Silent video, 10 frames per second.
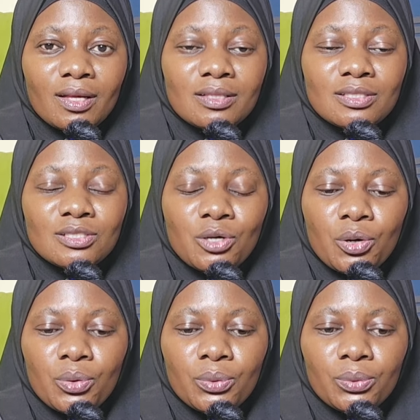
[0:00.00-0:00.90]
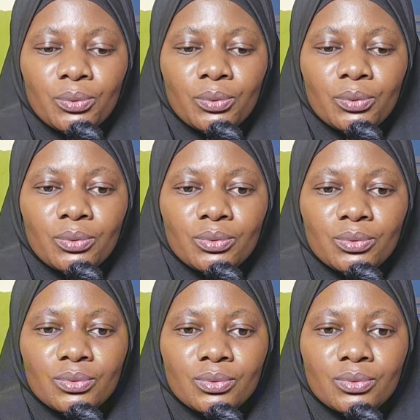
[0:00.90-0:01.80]
So,
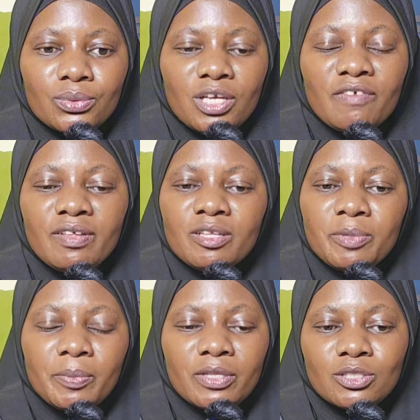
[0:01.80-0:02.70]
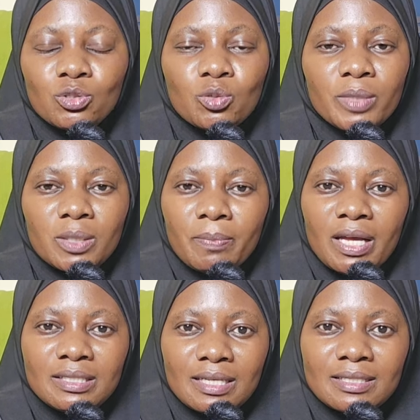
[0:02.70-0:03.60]
even the people that took me at
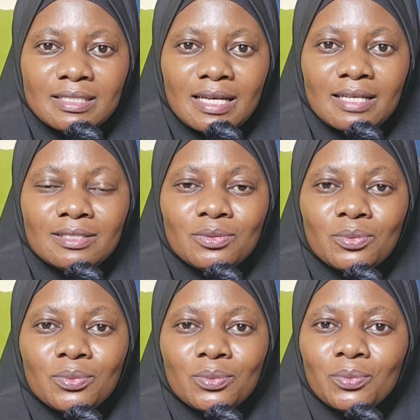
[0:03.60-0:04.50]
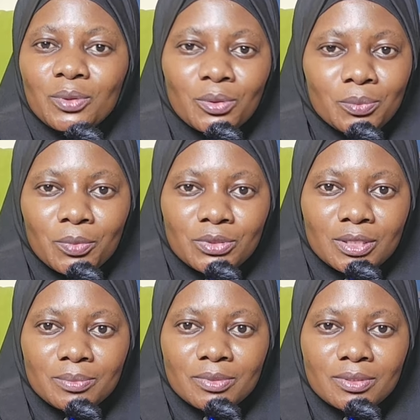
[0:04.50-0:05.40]
my dad's side were not
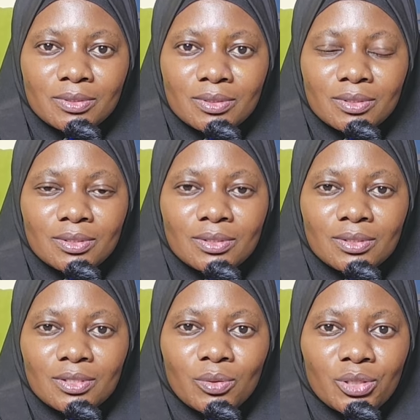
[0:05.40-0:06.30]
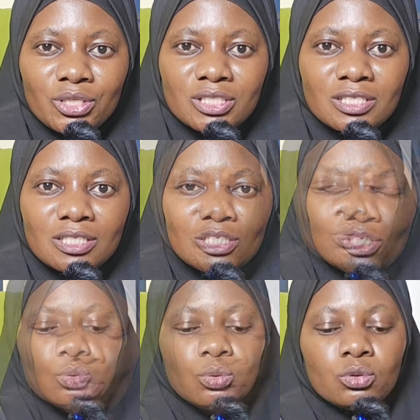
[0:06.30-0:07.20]
Muslims. They were Christians.
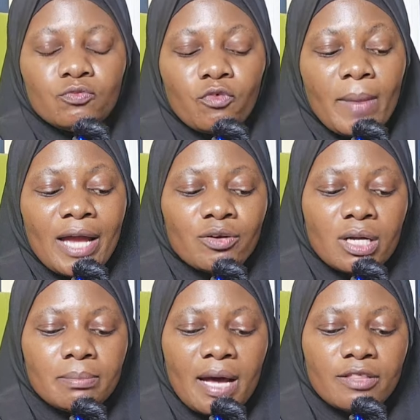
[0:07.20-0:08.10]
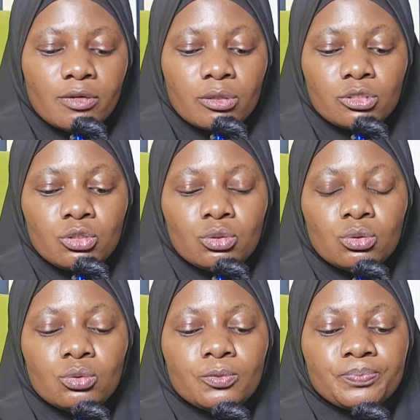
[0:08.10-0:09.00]
Ooh. So, from my grandmother
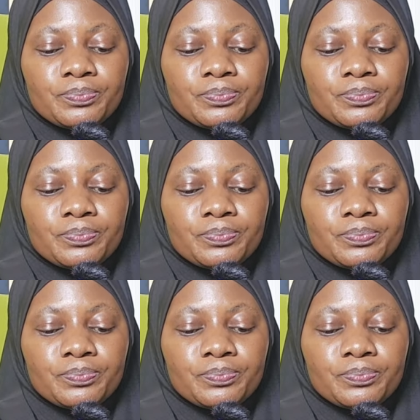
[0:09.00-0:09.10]
to